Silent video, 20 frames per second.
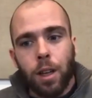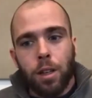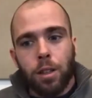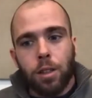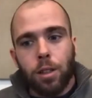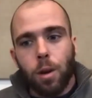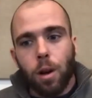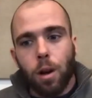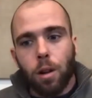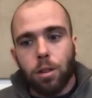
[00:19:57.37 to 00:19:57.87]

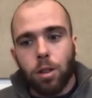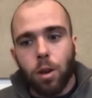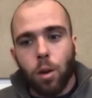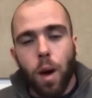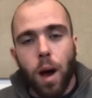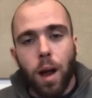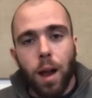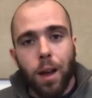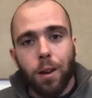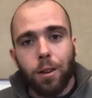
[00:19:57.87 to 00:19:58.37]
So right. also
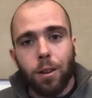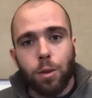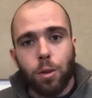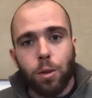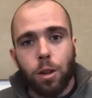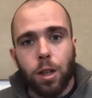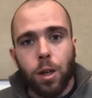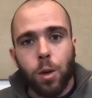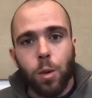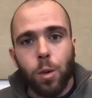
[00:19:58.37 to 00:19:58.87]
while I was
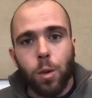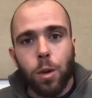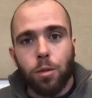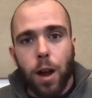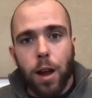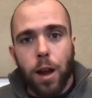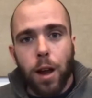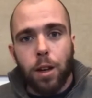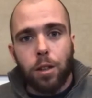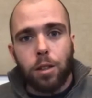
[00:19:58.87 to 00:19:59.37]
working with,
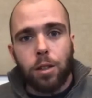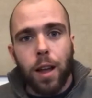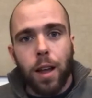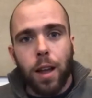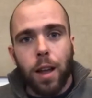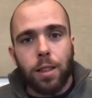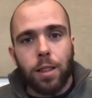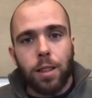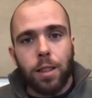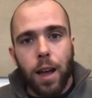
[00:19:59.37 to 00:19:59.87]
with
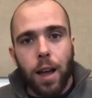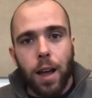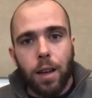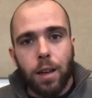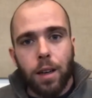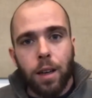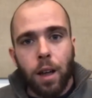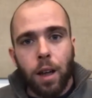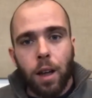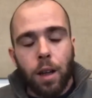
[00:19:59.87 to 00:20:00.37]
writers, I
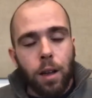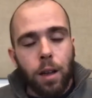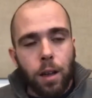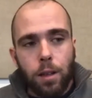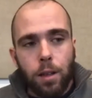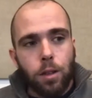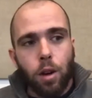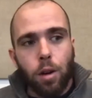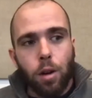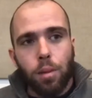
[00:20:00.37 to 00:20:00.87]
decided
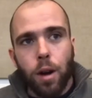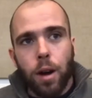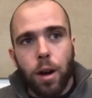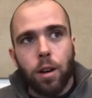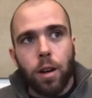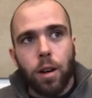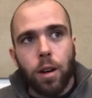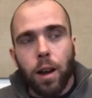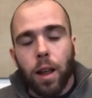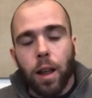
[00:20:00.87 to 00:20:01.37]
no
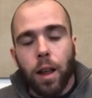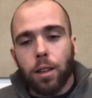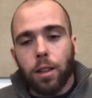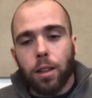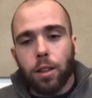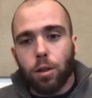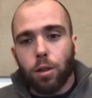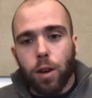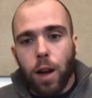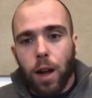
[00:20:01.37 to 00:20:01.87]
brainer. I'd
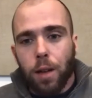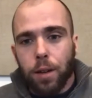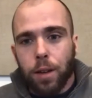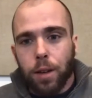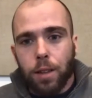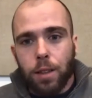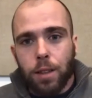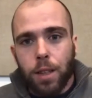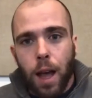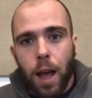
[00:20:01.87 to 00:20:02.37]
like to do
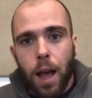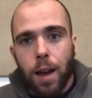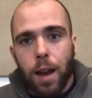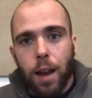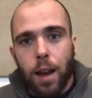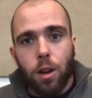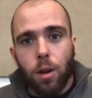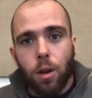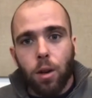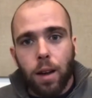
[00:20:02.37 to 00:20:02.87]
graphic
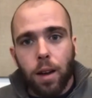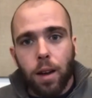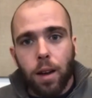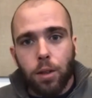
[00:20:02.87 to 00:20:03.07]
design. I know how